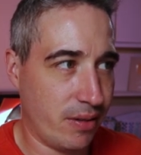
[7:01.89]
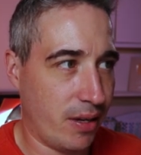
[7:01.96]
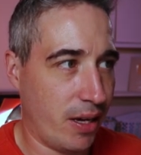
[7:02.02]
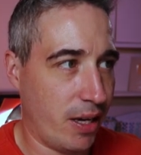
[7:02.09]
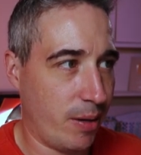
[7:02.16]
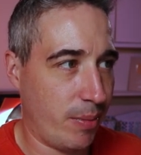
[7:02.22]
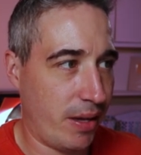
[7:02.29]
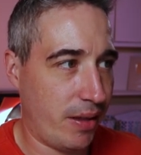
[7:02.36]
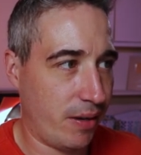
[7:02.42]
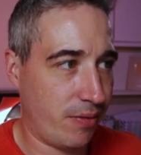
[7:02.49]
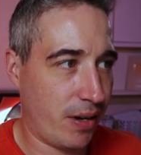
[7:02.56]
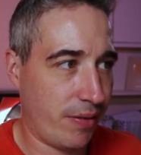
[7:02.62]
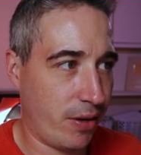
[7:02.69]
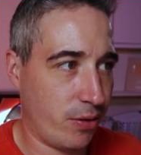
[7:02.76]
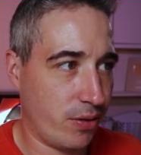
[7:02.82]
Um, I think
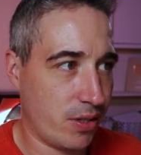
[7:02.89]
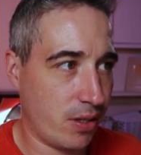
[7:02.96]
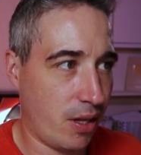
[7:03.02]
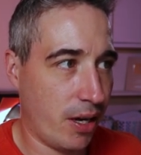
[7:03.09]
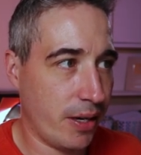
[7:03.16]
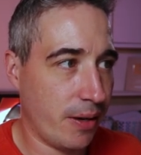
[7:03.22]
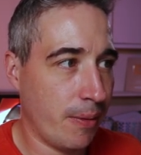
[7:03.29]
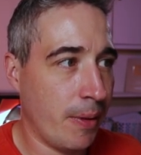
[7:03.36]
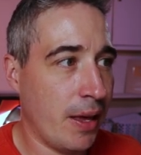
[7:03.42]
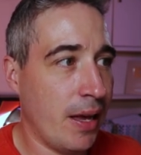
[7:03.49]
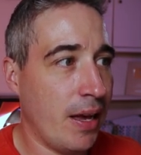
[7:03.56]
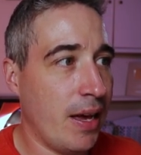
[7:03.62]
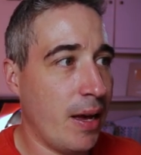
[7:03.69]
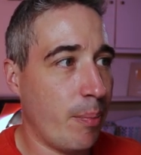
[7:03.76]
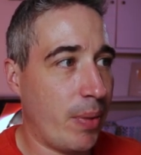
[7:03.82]
500 is a lot.
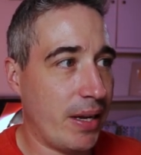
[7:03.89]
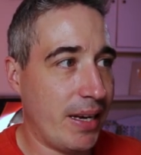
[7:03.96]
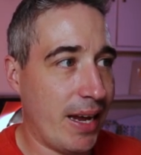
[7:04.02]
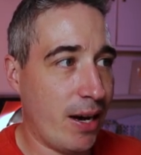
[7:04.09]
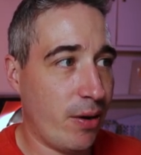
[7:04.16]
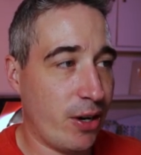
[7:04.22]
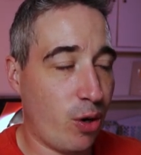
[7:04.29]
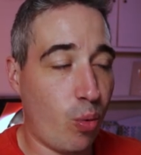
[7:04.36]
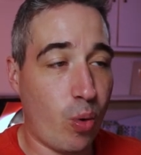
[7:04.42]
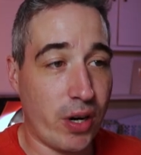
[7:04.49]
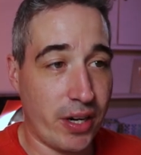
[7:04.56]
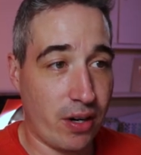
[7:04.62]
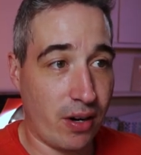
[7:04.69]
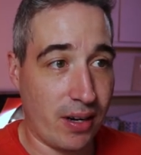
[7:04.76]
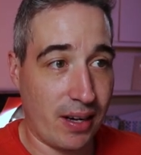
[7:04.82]
But now I don't want
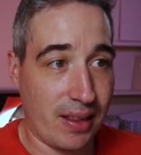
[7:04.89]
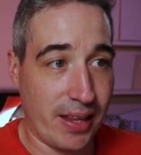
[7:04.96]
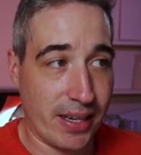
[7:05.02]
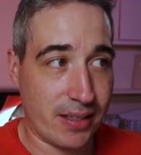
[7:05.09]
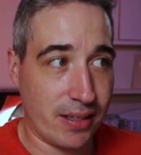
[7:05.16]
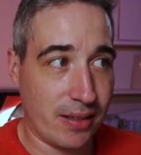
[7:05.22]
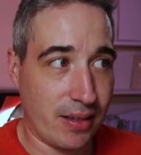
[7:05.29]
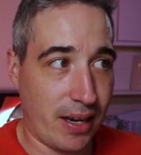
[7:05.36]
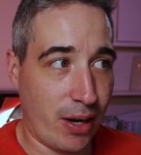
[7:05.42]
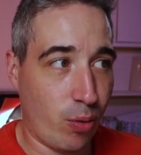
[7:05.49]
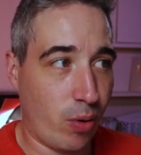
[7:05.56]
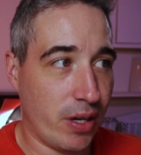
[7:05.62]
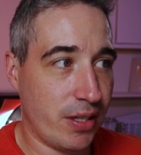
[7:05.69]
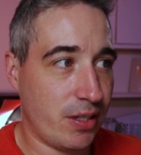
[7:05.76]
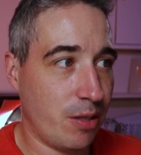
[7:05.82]
it on click. I
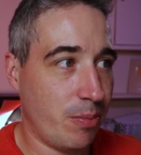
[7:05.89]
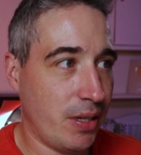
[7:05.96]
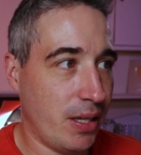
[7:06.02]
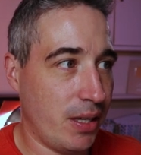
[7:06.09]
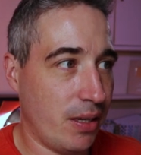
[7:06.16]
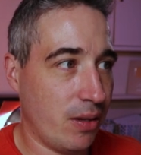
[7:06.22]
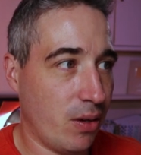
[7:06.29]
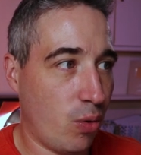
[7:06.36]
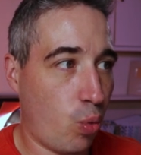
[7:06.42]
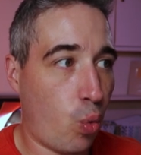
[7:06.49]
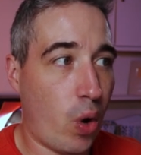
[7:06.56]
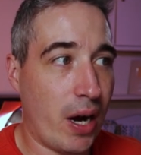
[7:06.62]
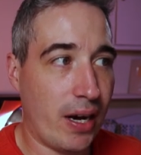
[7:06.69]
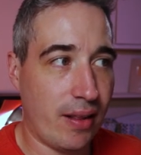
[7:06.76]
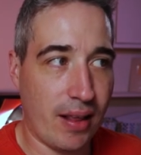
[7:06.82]
want it to be
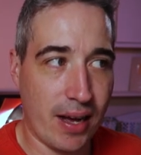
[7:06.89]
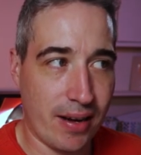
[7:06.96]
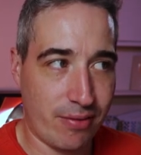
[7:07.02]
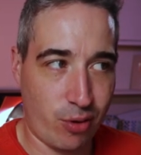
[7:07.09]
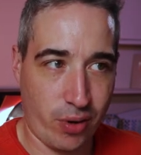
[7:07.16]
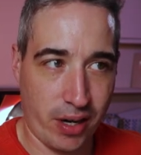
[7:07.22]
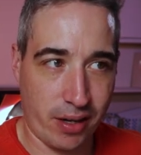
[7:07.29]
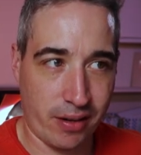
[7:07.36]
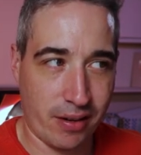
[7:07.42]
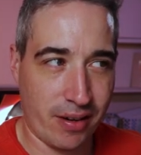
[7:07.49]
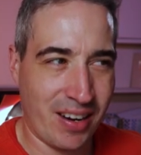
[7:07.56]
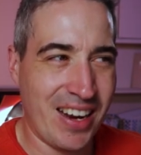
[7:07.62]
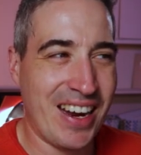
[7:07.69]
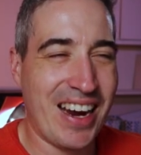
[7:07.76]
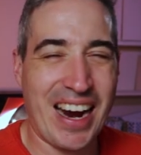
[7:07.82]
while hovering.
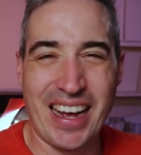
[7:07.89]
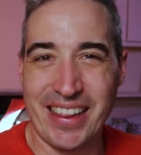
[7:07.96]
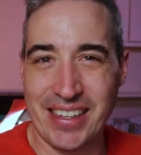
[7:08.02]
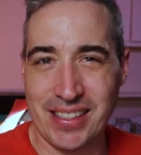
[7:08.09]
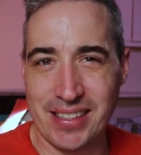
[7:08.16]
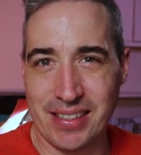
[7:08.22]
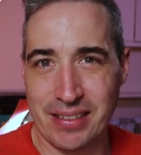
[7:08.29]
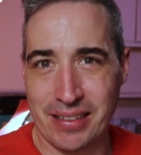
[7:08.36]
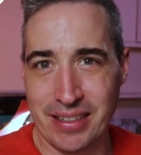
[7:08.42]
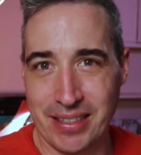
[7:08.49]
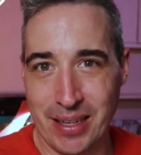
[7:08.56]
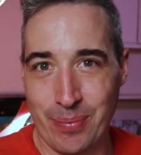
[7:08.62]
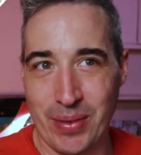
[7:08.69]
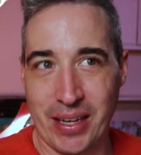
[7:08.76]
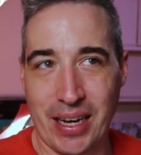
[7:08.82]
And this is
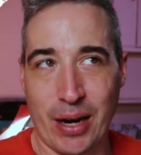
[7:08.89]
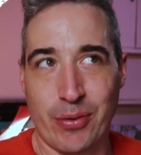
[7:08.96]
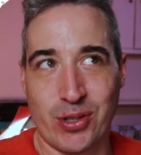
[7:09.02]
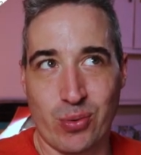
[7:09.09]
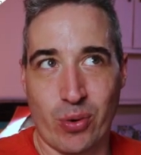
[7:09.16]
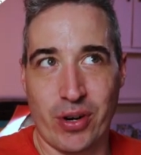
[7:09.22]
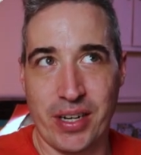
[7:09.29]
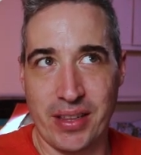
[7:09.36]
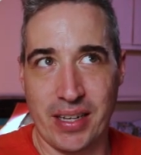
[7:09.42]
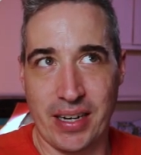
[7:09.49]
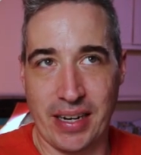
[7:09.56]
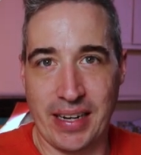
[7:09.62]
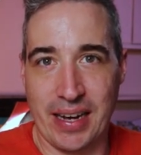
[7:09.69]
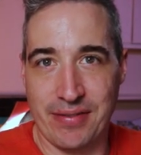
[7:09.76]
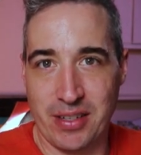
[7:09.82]
something I was worried that
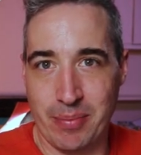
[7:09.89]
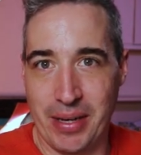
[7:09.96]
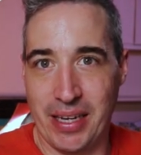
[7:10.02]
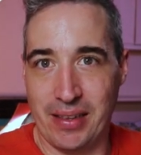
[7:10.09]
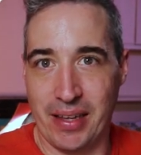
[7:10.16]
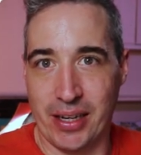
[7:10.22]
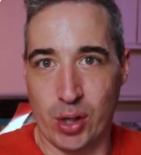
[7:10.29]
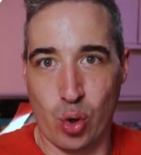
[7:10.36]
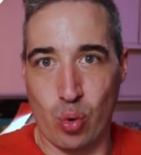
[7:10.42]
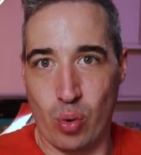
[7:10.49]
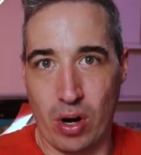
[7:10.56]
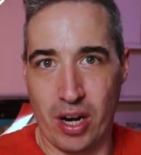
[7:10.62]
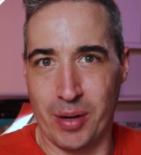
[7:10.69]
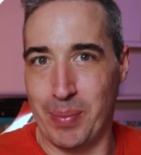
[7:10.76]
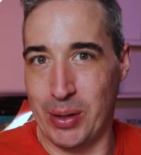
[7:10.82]
I'd have to make like
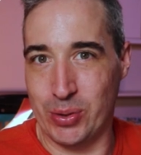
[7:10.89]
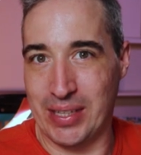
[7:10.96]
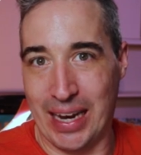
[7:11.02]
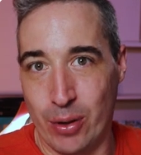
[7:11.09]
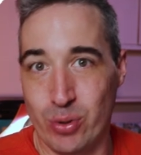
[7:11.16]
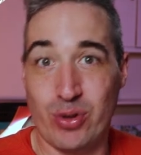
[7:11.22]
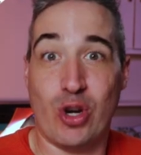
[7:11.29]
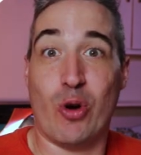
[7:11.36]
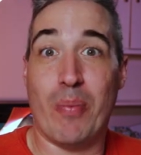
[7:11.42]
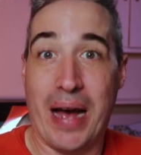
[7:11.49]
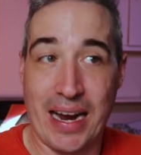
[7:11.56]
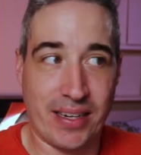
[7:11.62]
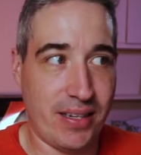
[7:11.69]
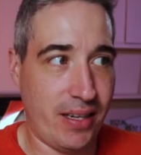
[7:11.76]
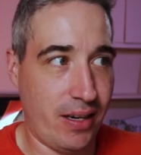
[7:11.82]
on mouse out go
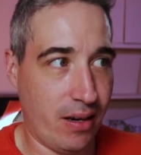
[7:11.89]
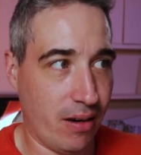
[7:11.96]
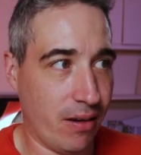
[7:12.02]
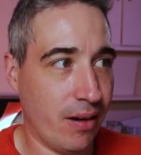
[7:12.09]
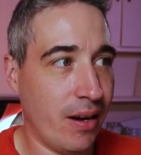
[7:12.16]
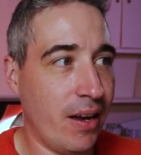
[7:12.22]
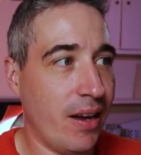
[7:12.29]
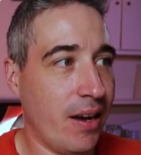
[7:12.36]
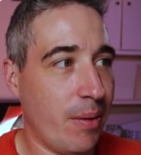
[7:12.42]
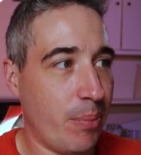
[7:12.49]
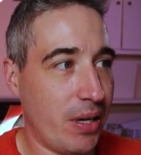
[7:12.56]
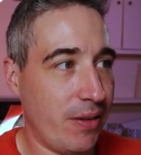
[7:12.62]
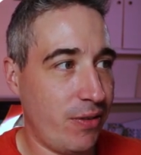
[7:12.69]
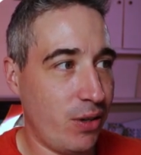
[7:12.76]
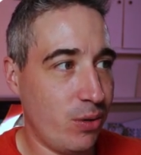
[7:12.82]
back to here.
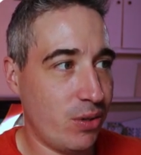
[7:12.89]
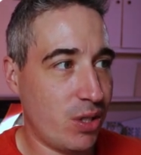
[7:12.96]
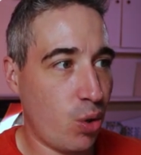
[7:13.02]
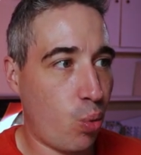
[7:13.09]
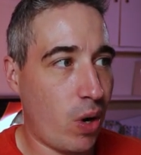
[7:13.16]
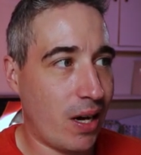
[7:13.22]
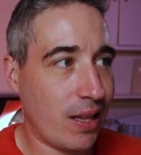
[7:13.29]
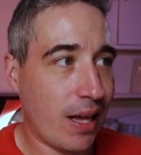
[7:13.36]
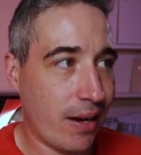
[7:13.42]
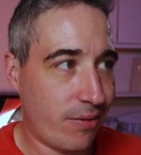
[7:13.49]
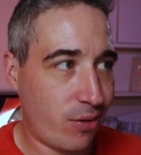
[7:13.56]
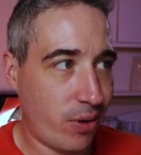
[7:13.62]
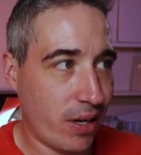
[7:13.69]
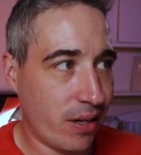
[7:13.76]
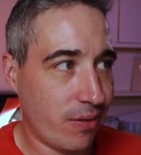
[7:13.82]
But if you use the while
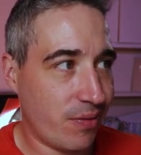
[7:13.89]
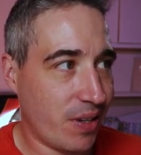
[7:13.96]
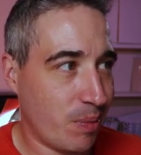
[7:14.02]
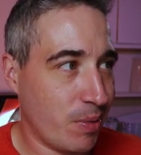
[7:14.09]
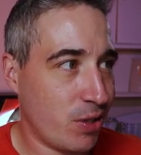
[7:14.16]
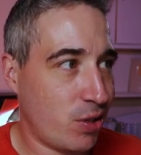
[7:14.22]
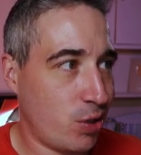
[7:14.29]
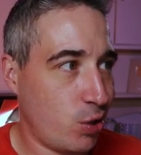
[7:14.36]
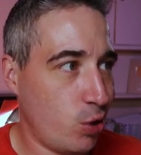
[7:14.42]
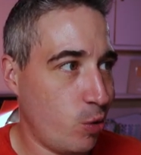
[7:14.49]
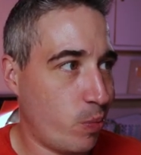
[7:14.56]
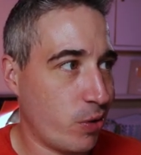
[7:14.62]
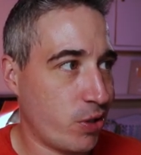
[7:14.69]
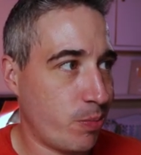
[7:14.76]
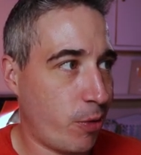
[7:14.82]
hovering, Figma's
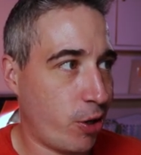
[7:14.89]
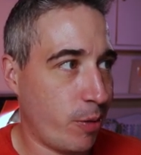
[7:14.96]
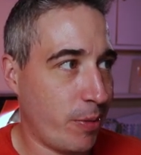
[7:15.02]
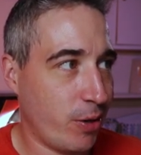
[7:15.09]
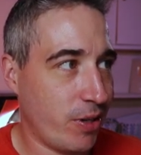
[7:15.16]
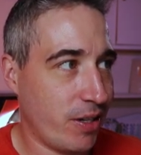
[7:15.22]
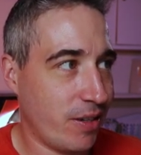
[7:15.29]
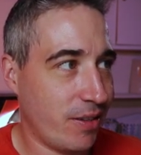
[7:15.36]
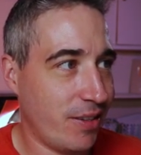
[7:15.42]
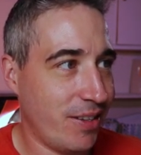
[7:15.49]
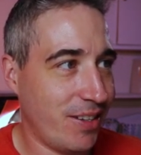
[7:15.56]
super smart about it.